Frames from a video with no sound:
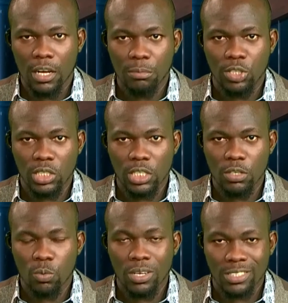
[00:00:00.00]
She
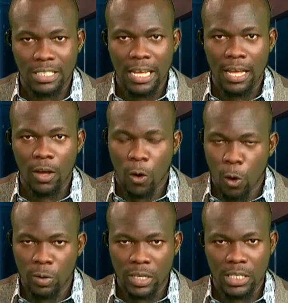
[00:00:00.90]
was there
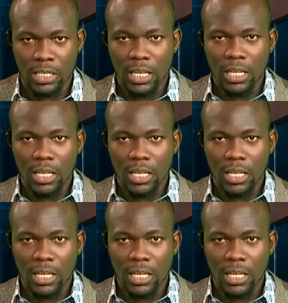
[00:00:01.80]
already